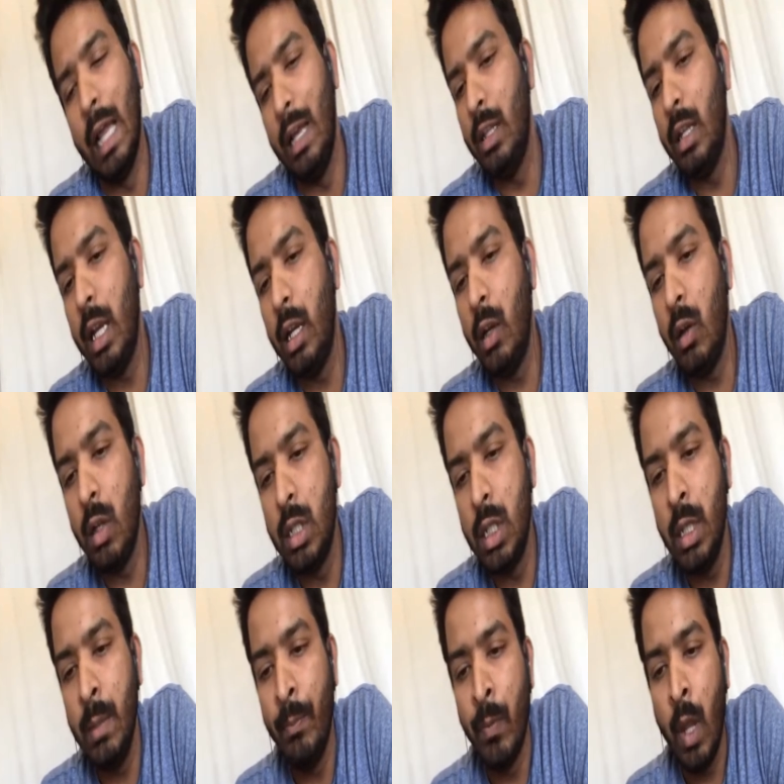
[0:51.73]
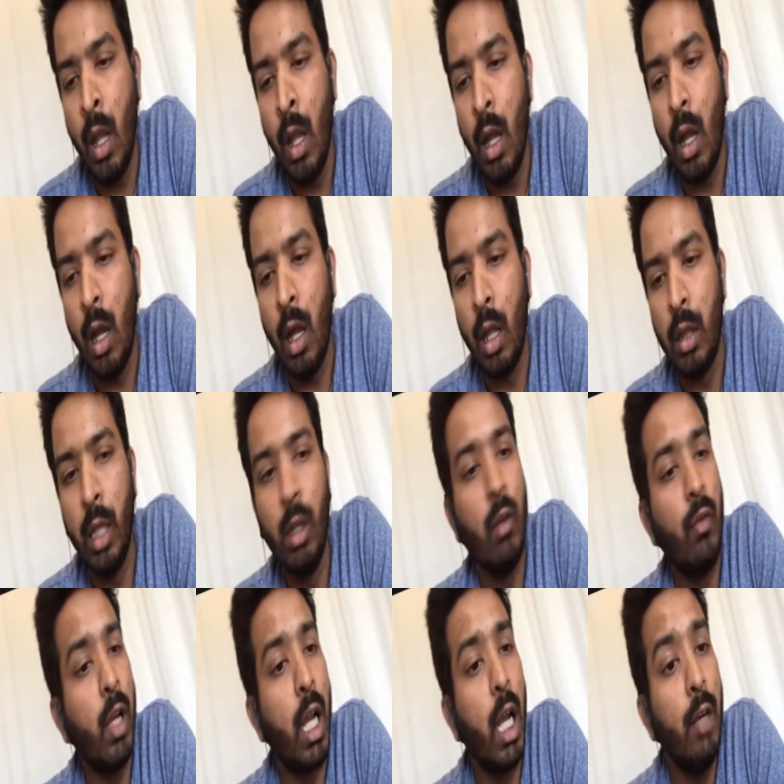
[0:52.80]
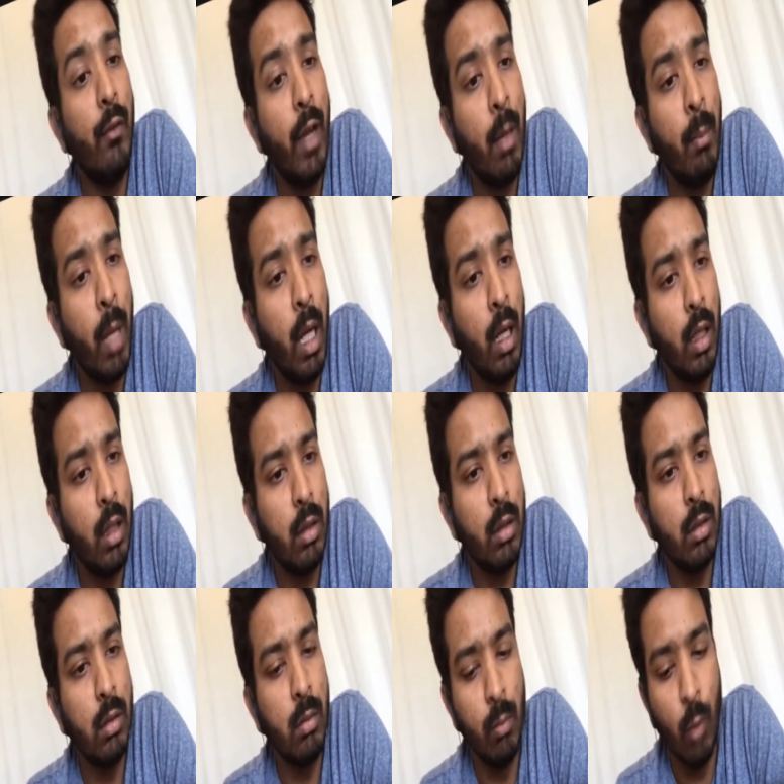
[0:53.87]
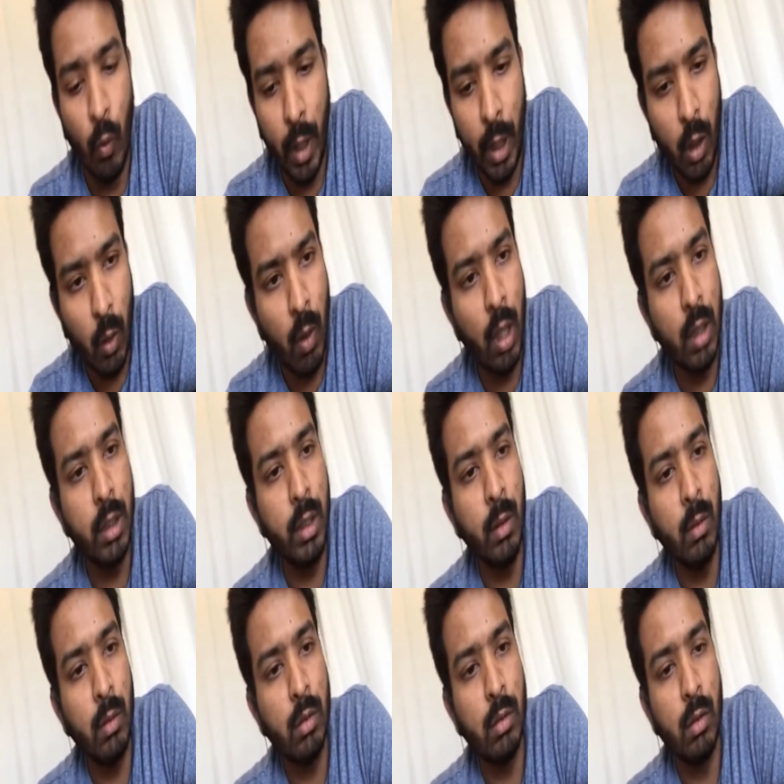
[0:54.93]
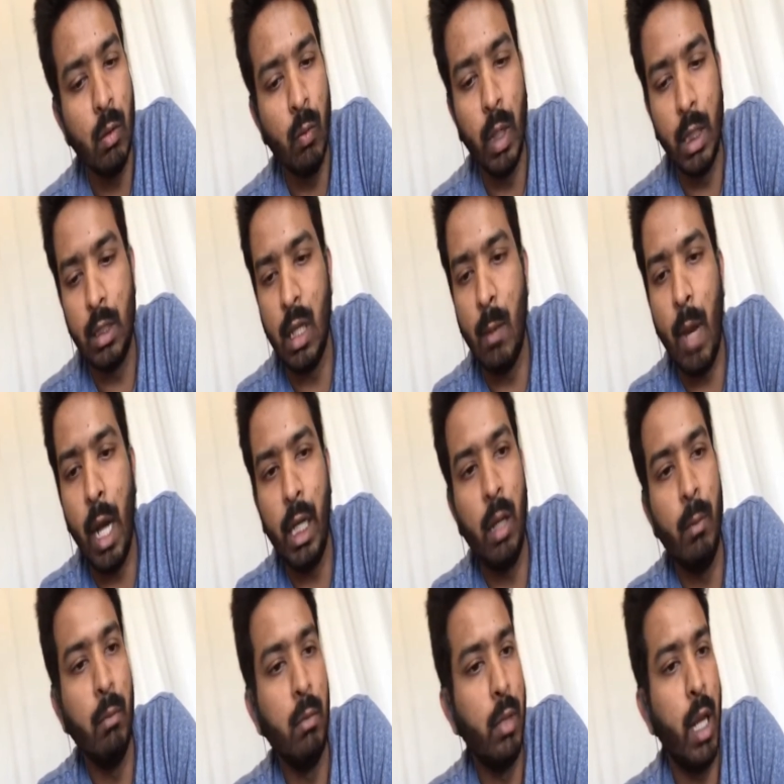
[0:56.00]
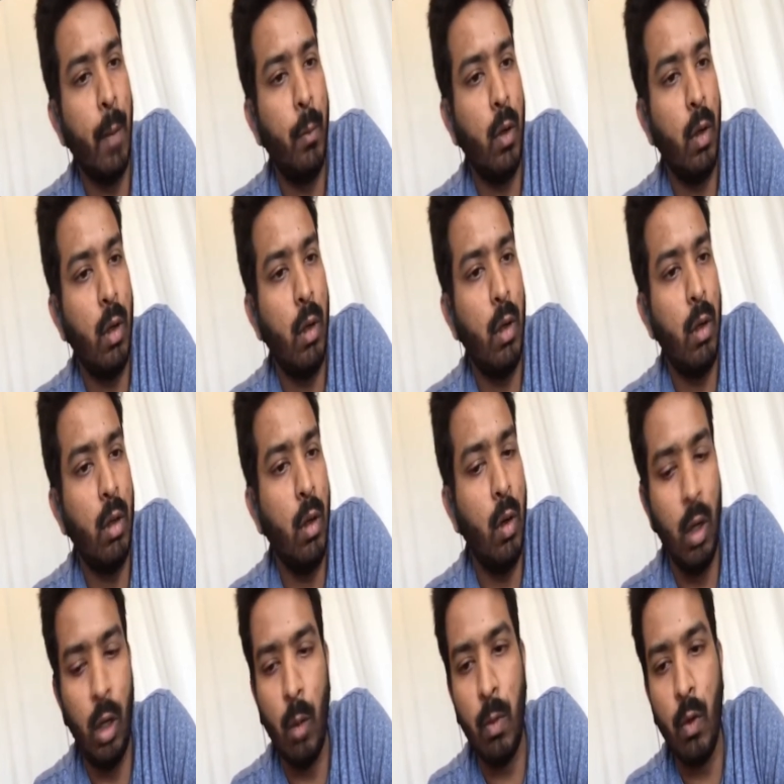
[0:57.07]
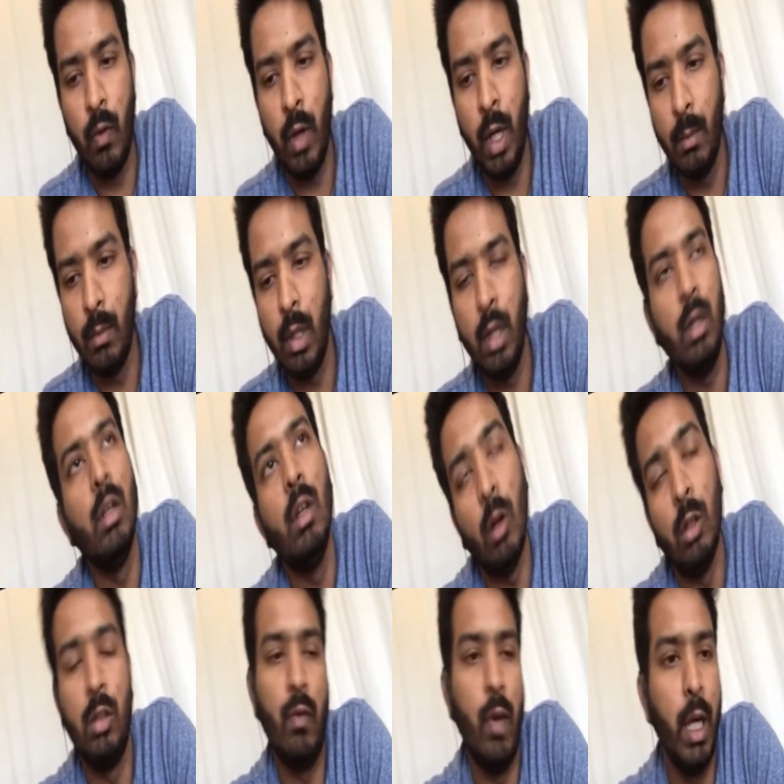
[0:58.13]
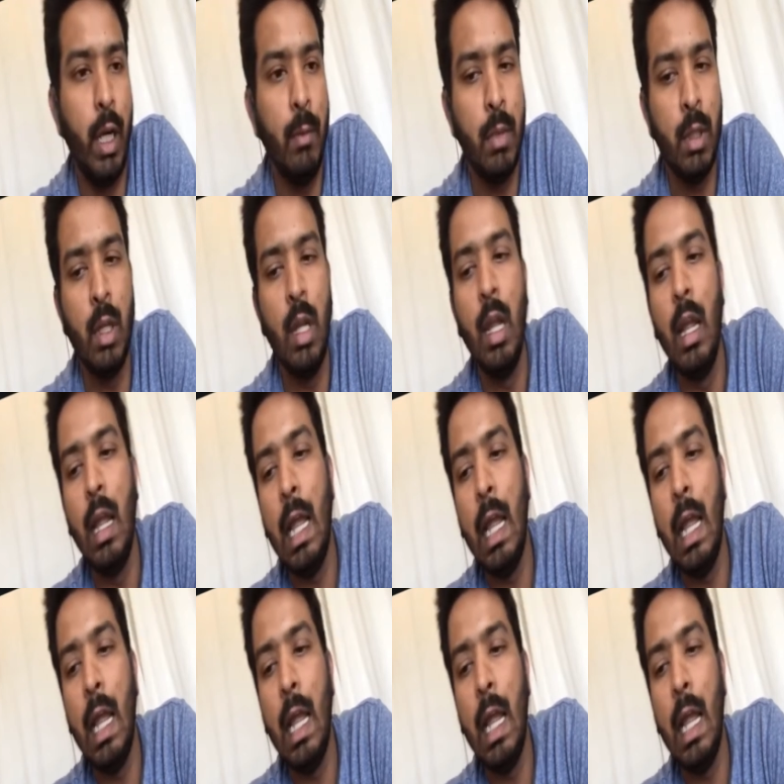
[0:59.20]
another analogy, think of a conveyor belt moving towards you with some item kept on top of it, right? Lots of items.